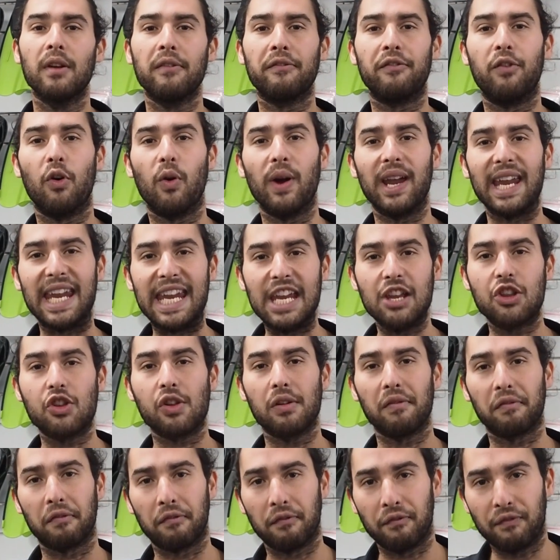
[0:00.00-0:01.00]
for each
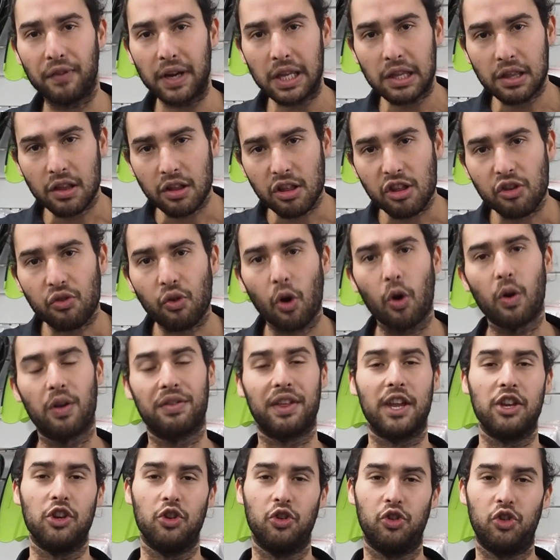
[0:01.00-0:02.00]
fin stroke
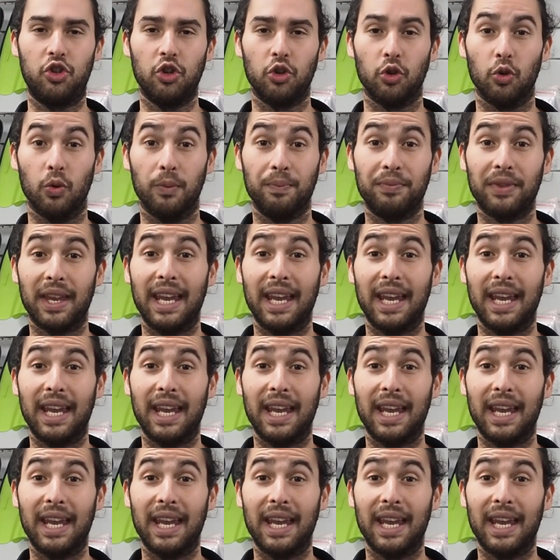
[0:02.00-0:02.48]
that you do.